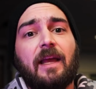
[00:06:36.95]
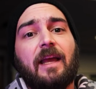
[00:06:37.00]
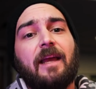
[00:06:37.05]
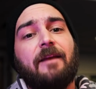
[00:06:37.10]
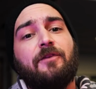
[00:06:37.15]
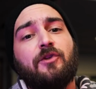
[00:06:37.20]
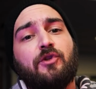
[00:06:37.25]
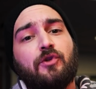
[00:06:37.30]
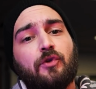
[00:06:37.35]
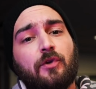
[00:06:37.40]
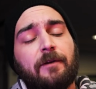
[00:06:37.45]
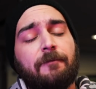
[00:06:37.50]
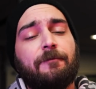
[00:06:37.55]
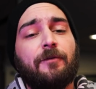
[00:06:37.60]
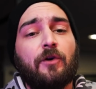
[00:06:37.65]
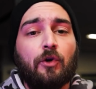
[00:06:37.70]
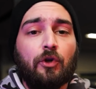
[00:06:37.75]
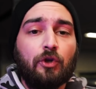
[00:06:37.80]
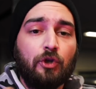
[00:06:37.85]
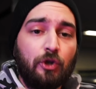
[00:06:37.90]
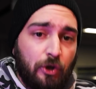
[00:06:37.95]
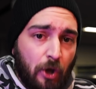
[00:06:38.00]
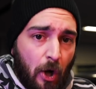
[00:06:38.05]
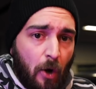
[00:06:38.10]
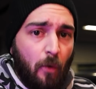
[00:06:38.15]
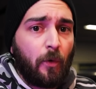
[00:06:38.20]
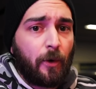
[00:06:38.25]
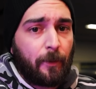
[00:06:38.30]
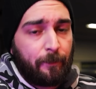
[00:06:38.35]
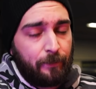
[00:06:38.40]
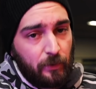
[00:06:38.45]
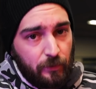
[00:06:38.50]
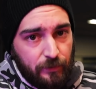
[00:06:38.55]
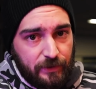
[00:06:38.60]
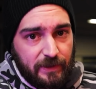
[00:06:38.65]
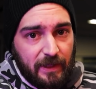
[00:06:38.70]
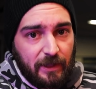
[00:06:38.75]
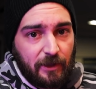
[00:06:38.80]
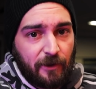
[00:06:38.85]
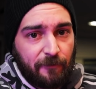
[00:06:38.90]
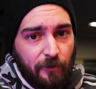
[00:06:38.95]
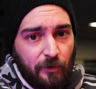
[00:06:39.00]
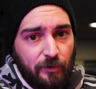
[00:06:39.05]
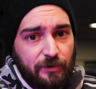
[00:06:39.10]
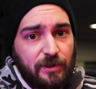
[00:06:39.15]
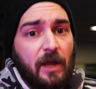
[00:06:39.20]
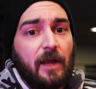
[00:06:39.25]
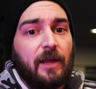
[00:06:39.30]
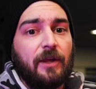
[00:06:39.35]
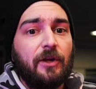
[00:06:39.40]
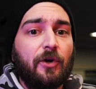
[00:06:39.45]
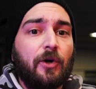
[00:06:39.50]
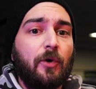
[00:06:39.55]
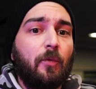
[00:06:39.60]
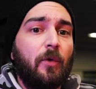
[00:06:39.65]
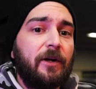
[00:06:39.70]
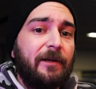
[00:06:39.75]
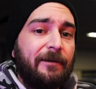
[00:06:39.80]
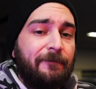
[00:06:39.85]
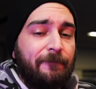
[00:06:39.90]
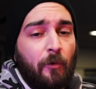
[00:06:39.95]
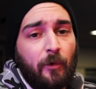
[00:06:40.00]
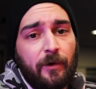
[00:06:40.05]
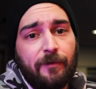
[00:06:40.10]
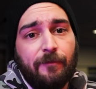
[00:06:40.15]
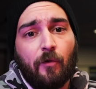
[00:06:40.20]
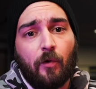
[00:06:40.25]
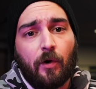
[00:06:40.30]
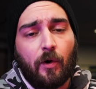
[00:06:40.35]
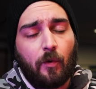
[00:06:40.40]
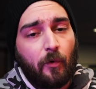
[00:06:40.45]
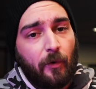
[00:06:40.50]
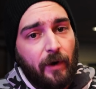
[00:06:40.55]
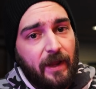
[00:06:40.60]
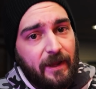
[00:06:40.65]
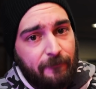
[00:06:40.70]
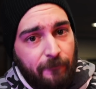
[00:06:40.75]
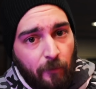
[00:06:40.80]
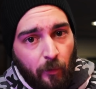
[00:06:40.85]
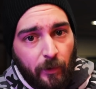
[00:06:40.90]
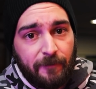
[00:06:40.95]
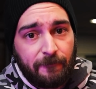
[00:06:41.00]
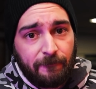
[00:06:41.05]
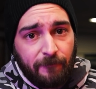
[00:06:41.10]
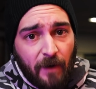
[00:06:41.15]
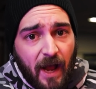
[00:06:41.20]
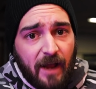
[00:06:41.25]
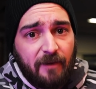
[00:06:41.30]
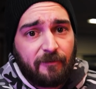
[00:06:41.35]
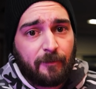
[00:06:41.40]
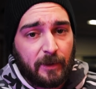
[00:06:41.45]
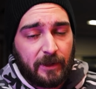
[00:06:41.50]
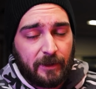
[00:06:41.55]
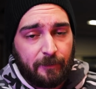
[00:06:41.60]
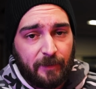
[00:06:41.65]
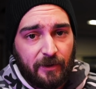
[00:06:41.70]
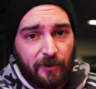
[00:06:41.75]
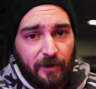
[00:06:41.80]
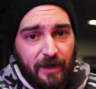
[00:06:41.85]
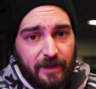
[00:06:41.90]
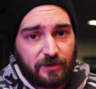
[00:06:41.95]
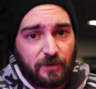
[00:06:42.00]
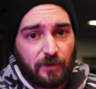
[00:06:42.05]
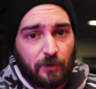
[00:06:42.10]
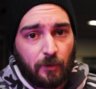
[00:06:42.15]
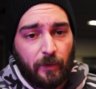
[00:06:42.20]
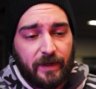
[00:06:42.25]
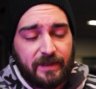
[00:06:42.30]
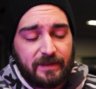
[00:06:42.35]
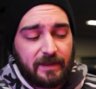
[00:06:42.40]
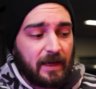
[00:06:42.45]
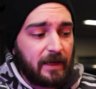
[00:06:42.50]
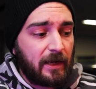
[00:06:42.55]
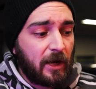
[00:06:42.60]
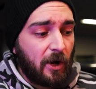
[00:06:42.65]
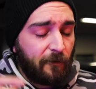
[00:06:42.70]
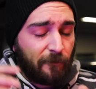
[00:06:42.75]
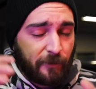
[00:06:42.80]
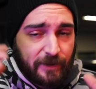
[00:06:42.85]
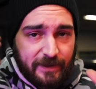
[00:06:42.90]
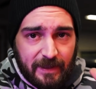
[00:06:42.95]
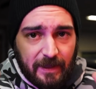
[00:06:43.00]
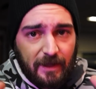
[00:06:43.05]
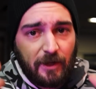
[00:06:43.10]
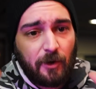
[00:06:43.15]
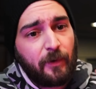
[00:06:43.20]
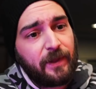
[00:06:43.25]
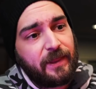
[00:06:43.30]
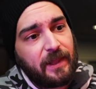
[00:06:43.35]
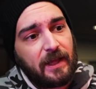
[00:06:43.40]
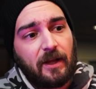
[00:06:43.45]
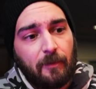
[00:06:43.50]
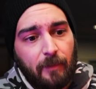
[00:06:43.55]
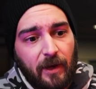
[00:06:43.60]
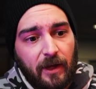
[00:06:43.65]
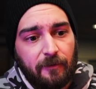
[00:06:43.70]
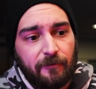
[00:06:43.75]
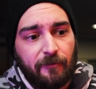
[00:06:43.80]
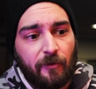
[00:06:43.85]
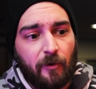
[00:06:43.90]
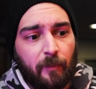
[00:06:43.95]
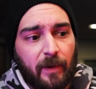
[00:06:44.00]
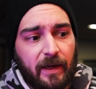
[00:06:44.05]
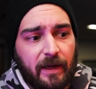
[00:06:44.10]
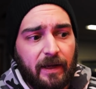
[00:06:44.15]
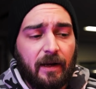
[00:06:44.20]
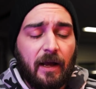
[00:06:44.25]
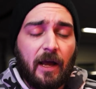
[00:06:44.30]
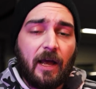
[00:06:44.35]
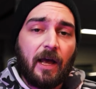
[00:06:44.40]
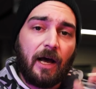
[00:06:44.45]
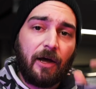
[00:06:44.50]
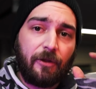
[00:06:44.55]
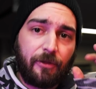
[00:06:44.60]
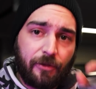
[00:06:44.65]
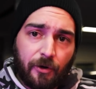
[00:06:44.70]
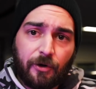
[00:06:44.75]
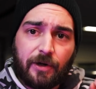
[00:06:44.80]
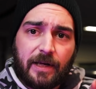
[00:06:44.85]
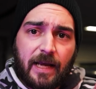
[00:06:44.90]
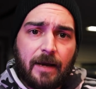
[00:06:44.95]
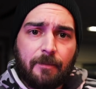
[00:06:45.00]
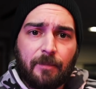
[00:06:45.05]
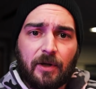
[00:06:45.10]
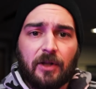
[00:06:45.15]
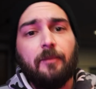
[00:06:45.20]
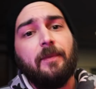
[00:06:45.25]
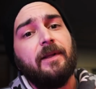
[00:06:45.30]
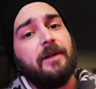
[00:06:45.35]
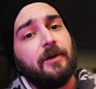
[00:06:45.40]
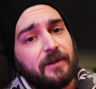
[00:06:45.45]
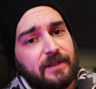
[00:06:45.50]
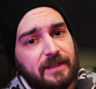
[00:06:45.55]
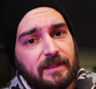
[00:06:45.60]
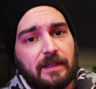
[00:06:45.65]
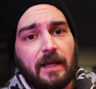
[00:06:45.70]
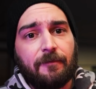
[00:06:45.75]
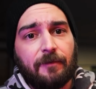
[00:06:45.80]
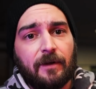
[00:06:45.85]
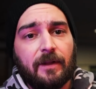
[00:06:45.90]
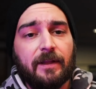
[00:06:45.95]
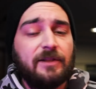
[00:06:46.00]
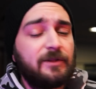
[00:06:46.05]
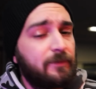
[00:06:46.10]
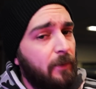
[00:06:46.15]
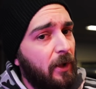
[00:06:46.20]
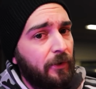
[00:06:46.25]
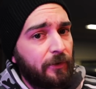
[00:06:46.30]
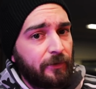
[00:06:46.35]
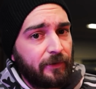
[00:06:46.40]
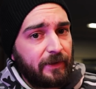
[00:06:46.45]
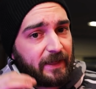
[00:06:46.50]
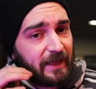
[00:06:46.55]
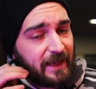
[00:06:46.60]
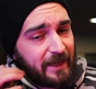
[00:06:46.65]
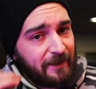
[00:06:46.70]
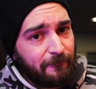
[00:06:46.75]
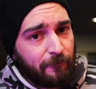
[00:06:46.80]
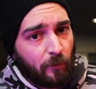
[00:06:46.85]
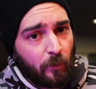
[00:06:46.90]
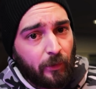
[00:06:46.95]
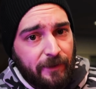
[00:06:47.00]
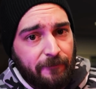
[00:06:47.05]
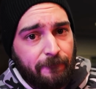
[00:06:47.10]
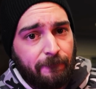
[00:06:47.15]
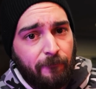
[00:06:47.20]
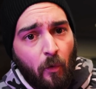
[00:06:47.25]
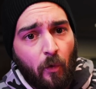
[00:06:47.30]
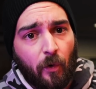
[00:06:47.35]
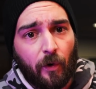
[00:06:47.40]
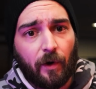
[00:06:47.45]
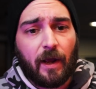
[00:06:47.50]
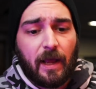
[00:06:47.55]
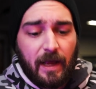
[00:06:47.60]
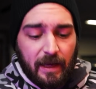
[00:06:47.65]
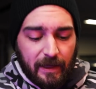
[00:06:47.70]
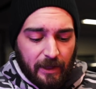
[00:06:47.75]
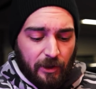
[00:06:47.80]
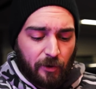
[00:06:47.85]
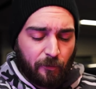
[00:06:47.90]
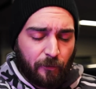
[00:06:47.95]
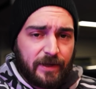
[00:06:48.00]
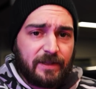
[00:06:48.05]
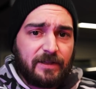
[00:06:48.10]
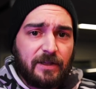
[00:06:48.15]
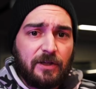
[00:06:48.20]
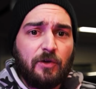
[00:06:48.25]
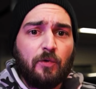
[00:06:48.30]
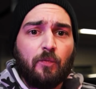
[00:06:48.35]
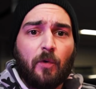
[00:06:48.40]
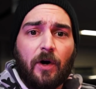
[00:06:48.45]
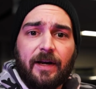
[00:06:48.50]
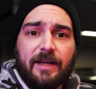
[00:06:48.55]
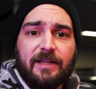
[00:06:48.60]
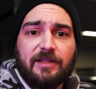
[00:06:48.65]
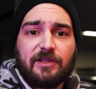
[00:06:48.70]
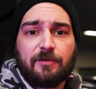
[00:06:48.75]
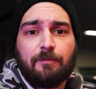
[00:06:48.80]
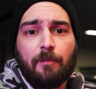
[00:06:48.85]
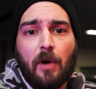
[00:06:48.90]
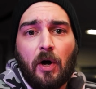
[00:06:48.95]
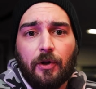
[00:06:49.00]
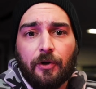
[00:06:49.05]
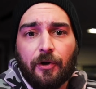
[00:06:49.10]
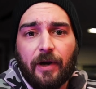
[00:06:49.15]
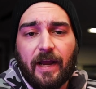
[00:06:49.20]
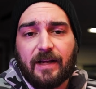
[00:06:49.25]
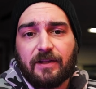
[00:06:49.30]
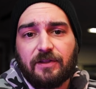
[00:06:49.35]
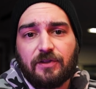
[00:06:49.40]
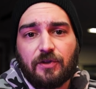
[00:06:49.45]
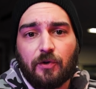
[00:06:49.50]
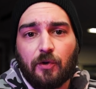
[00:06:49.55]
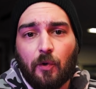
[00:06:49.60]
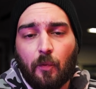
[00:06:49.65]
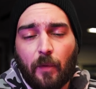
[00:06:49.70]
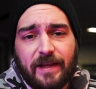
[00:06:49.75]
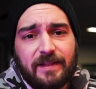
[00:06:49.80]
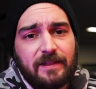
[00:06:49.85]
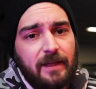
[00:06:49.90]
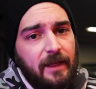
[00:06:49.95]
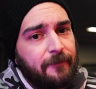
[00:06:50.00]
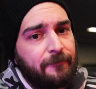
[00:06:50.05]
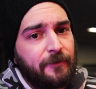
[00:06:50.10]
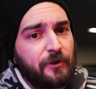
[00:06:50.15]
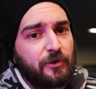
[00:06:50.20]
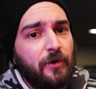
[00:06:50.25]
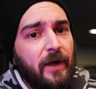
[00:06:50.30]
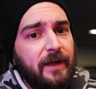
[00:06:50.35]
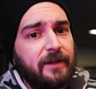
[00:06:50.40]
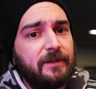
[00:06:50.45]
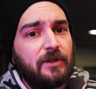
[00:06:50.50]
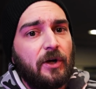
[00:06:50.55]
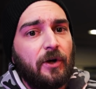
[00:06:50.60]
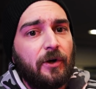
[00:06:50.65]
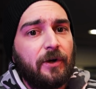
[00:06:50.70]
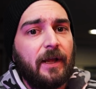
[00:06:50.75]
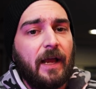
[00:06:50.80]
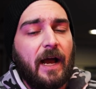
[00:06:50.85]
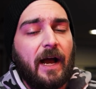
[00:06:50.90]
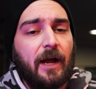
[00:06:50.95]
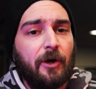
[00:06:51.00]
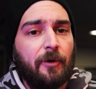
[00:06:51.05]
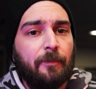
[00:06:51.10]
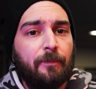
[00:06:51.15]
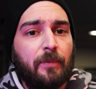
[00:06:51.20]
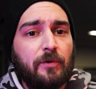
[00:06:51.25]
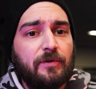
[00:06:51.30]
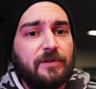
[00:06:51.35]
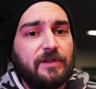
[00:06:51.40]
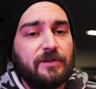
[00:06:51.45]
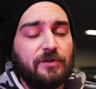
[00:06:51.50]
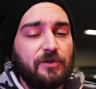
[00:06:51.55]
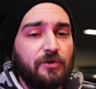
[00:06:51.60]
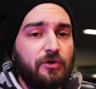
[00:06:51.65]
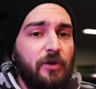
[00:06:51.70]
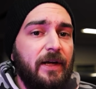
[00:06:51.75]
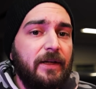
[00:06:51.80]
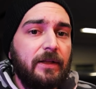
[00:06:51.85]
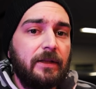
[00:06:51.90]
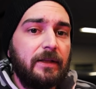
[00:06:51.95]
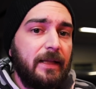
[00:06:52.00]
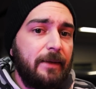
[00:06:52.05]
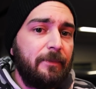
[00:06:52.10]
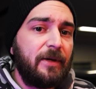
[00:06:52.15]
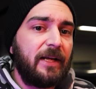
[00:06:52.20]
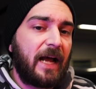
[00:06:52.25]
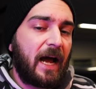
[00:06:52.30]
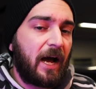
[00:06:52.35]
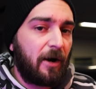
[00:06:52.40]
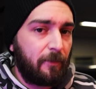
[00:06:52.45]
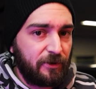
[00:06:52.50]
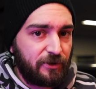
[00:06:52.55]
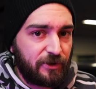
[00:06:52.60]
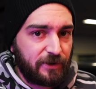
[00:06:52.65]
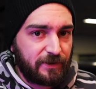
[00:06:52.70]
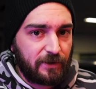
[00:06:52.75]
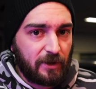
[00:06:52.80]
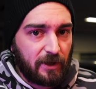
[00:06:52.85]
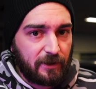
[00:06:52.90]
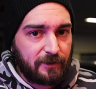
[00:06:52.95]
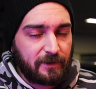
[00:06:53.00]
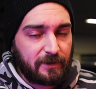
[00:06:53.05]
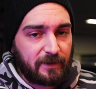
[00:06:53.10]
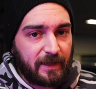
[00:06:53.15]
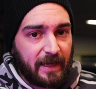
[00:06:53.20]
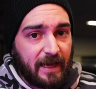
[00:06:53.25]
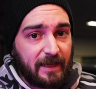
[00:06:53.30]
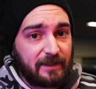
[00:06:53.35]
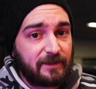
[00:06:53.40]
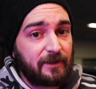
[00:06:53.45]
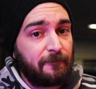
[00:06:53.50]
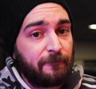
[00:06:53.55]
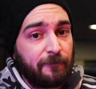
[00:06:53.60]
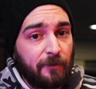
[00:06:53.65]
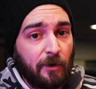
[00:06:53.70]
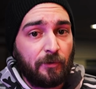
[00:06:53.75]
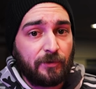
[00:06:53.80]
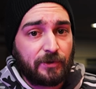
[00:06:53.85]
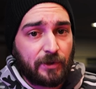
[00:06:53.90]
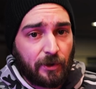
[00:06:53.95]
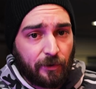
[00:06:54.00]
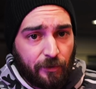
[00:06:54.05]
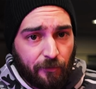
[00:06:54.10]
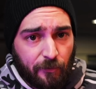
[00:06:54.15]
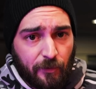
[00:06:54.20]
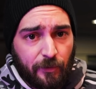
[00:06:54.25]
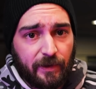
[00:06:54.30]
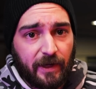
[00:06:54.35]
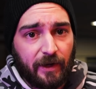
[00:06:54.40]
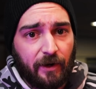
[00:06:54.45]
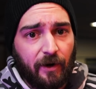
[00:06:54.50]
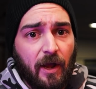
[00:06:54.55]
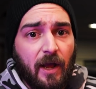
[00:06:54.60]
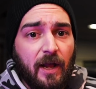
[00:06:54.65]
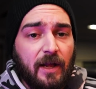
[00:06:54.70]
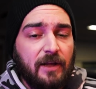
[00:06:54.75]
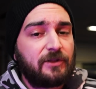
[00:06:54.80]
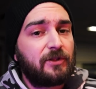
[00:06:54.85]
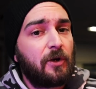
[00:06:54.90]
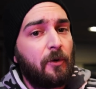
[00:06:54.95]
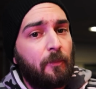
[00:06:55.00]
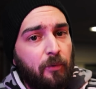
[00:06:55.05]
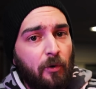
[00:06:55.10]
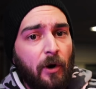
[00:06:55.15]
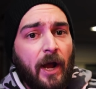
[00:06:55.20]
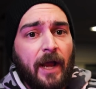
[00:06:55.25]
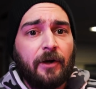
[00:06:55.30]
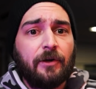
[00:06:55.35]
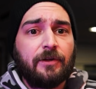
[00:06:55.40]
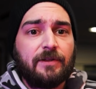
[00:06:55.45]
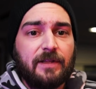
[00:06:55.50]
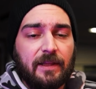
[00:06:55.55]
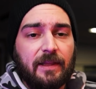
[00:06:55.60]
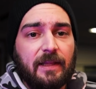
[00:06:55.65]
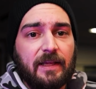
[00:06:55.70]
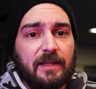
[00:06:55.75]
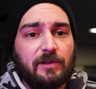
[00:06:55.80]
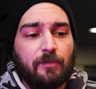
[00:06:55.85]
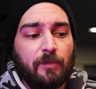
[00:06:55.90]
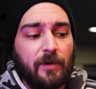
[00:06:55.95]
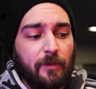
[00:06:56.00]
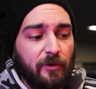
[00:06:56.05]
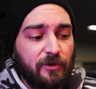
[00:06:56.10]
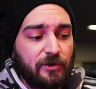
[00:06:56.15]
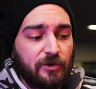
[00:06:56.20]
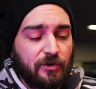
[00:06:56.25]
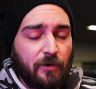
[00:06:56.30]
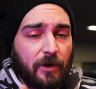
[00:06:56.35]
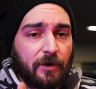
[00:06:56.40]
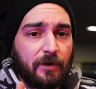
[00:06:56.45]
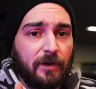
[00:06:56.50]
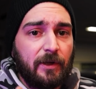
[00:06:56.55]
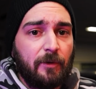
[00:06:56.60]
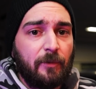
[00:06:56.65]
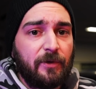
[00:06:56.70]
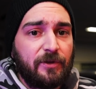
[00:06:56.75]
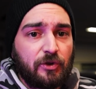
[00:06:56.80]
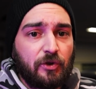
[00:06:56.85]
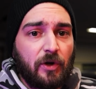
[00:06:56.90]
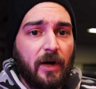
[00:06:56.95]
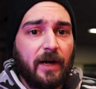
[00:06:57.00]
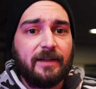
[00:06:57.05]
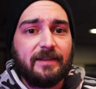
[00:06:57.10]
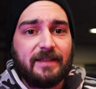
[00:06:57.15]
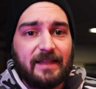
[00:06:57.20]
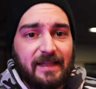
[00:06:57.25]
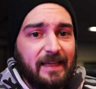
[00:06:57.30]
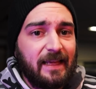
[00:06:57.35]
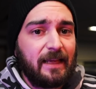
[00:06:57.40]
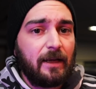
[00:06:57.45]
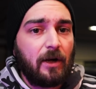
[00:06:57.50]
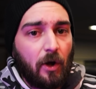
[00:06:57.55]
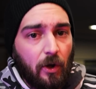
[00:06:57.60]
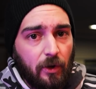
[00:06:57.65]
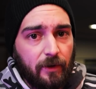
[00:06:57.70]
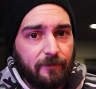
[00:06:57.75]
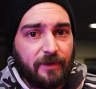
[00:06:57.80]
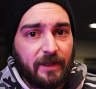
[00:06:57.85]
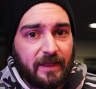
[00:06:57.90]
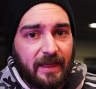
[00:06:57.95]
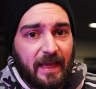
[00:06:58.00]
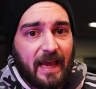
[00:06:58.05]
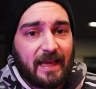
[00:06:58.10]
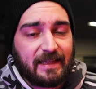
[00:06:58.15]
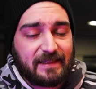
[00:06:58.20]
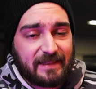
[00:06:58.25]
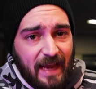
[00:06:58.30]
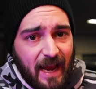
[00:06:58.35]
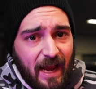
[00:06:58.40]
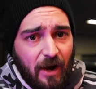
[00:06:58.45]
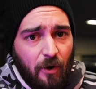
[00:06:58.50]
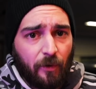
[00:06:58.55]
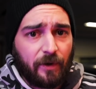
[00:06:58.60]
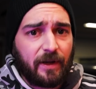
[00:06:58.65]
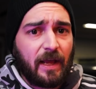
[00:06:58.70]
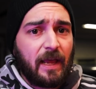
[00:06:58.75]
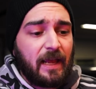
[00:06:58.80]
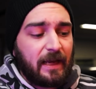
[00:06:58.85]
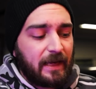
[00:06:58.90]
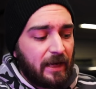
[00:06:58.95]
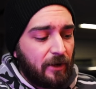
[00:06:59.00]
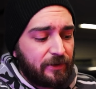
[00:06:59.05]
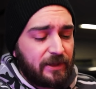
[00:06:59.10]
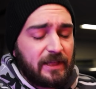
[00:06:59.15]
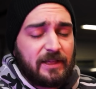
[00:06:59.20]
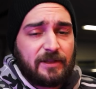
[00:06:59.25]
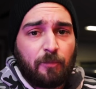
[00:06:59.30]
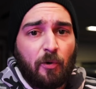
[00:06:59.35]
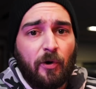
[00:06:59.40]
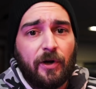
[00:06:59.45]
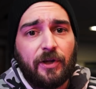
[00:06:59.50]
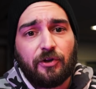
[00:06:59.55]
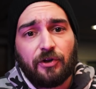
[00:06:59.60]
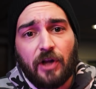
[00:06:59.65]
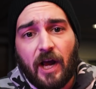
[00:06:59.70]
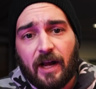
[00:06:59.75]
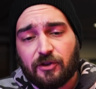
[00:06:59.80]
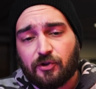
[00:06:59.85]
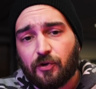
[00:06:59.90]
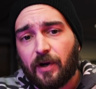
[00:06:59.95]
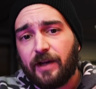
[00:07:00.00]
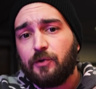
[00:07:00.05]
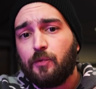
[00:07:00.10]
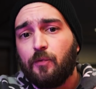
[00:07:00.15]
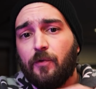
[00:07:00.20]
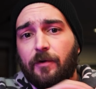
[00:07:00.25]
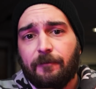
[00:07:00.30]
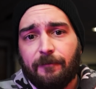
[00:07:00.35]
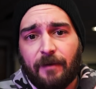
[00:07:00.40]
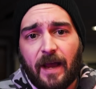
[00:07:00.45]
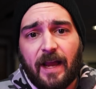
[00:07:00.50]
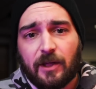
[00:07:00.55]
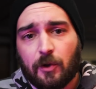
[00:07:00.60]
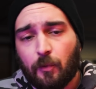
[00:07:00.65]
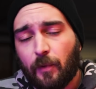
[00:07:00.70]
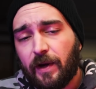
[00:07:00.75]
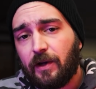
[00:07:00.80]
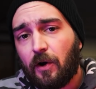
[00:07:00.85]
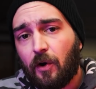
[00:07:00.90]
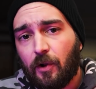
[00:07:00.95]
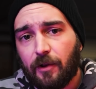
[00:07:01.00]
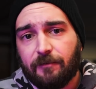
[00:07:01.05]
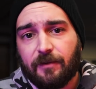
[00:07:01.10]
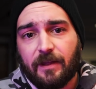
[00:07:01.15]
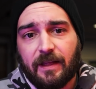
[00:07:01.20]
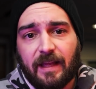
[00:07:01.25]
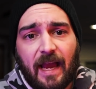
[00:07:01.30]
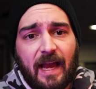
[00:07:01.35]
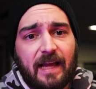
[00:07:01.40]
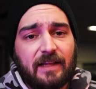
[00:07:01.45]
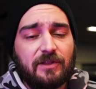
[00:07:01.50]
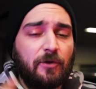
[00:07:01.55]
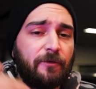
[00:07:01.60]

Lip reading: If you're shooting for lower boost intervals, you're gonna want a 44 or a 45 millimeter external wastegate. Now, if we sit here and we think about it for a minute, a 38 millimeter is definitely smaller than a 44. Now, the reason you'd want a smaller external wastegate if you're trying to target higher boost is you're trying to limit how much exhaust gas flows through there. So prior to this, we were struggling with trying to get all of the gas out. Now at this point, you're not trying to evacuate all of the gas.